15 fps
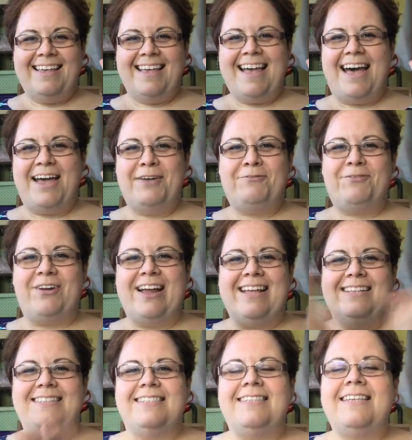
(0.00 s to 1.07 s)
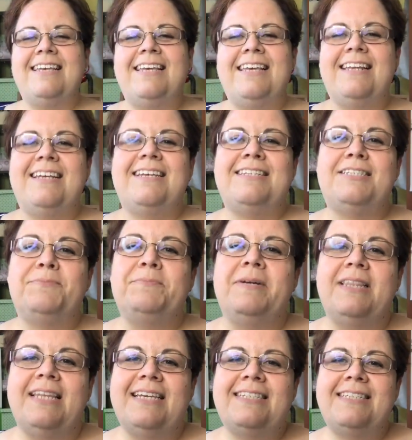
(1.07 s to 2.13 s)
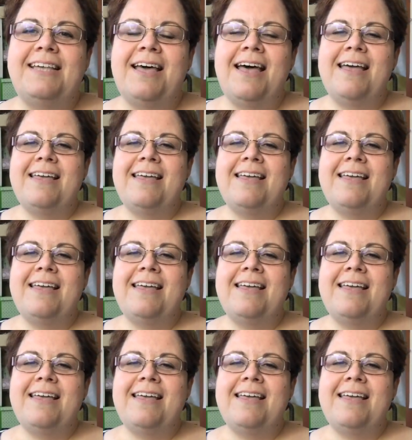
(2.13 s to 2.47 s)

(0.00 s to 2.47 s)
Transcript: hi friends, it is Melissa,